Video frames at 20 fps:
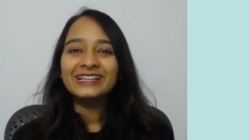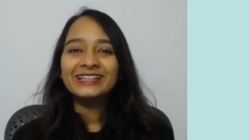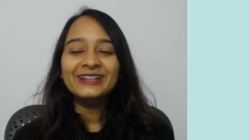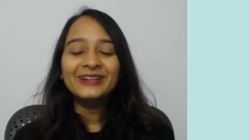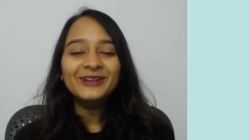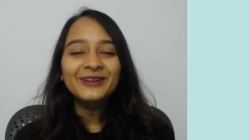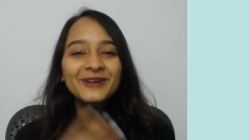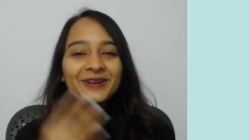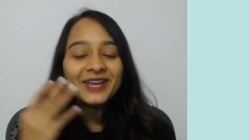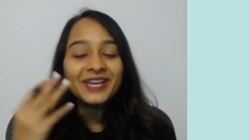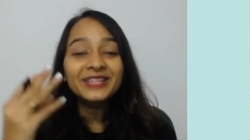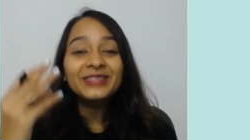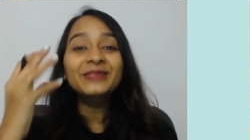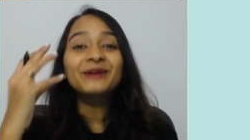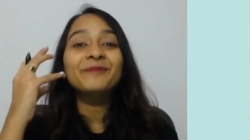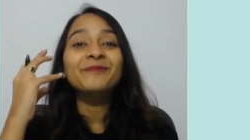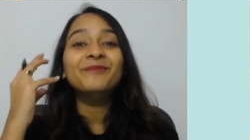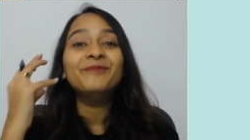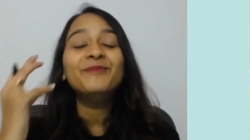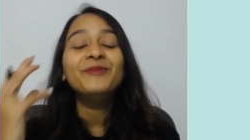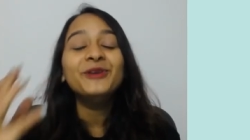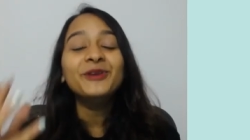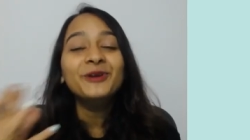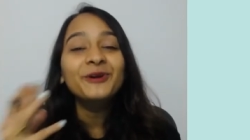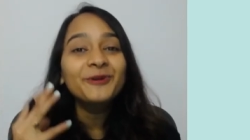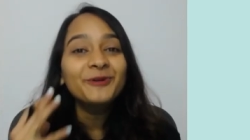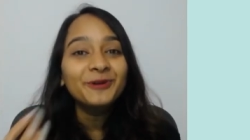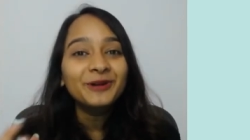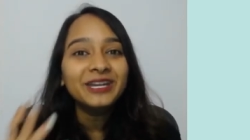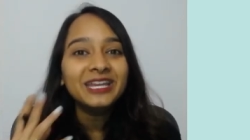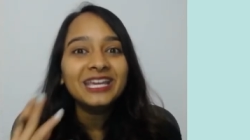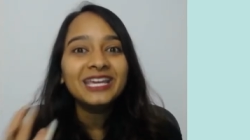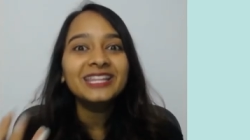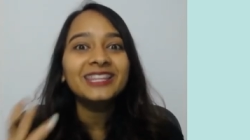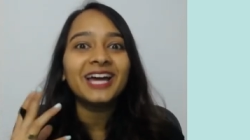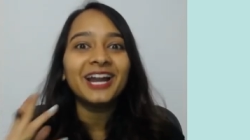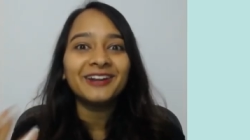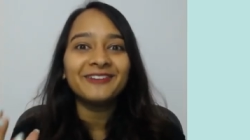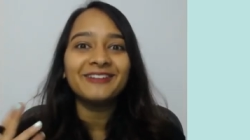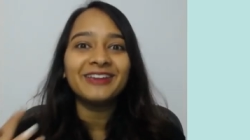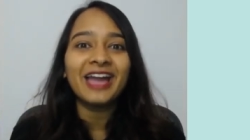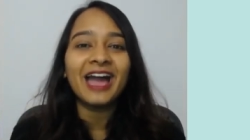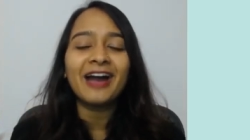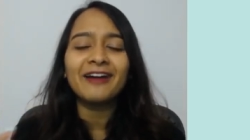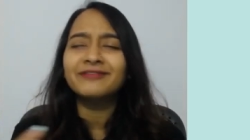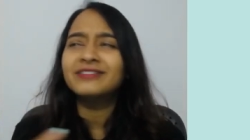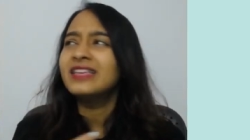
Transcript: Look at the beauty that we have.